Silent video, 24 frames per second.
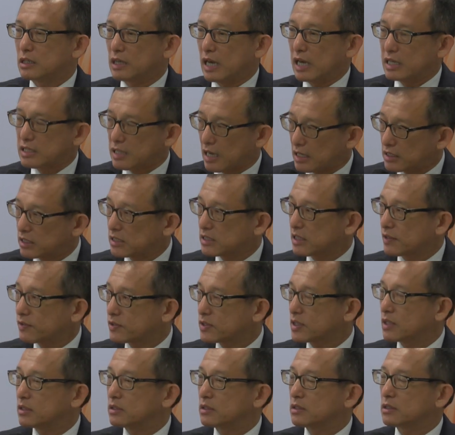as others have
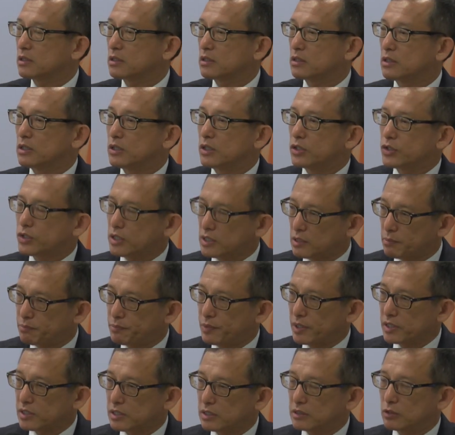said, she's a
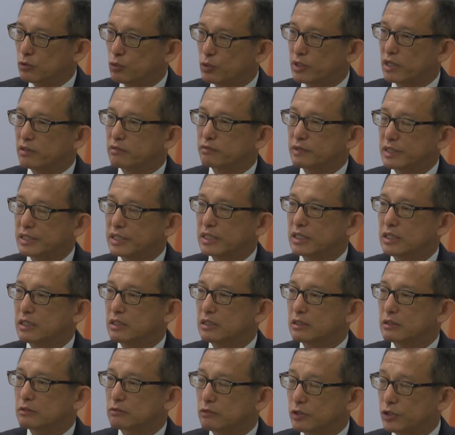person who can
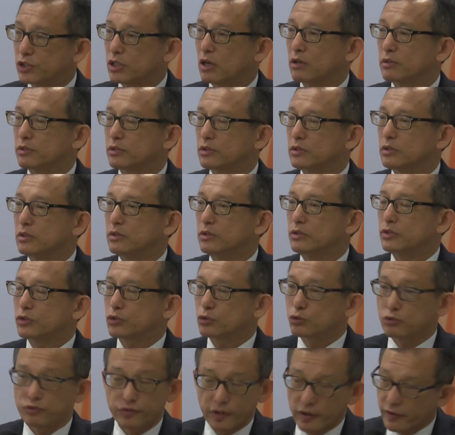really reach out
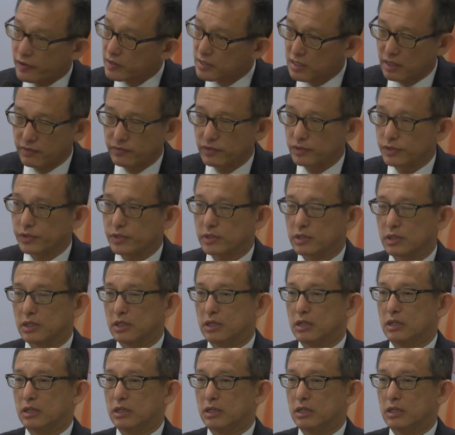to various levels.